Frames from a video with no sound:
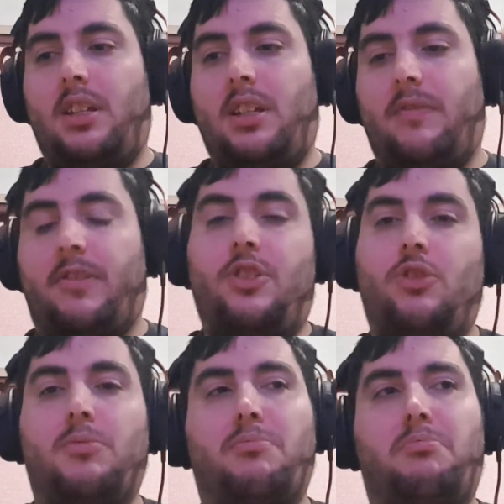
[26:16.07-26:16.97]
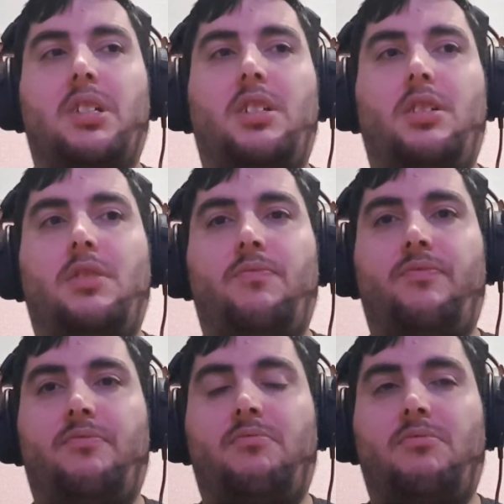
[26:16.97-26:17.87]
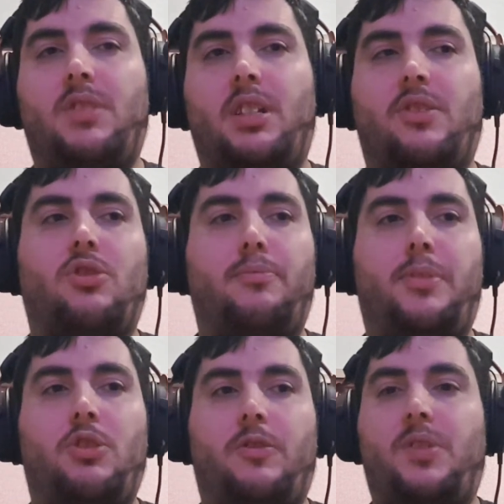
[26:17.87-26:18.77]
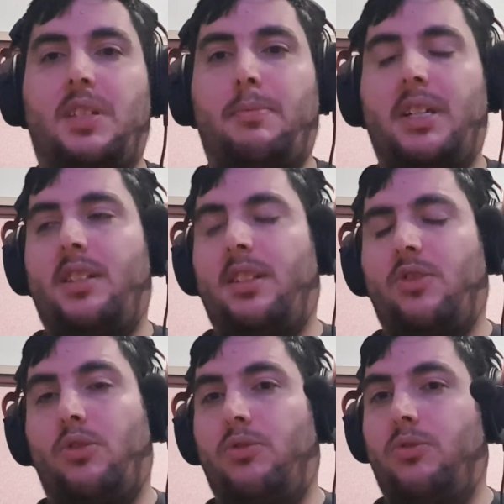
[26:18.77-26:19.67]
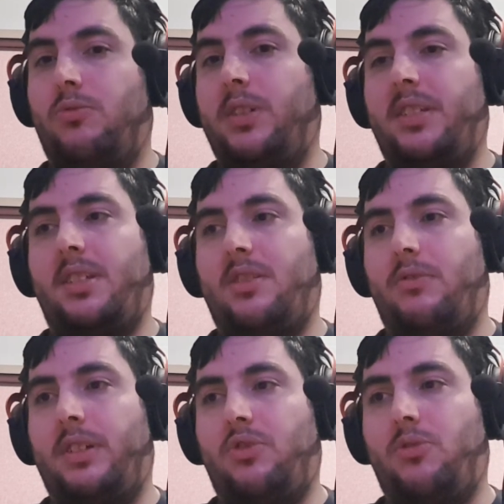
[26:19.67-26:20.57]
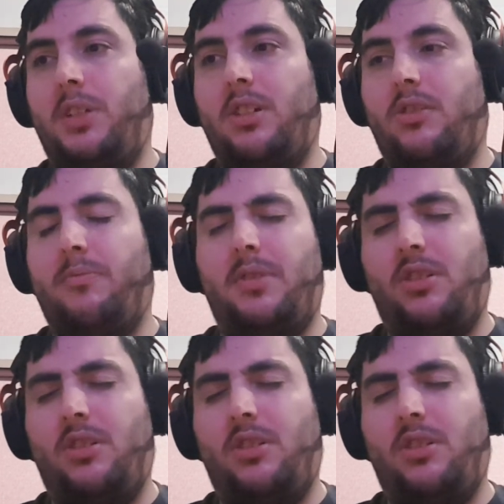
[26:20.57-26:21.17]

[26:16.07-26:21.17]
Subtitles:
every human being is not pure despair. There's always going to be hope.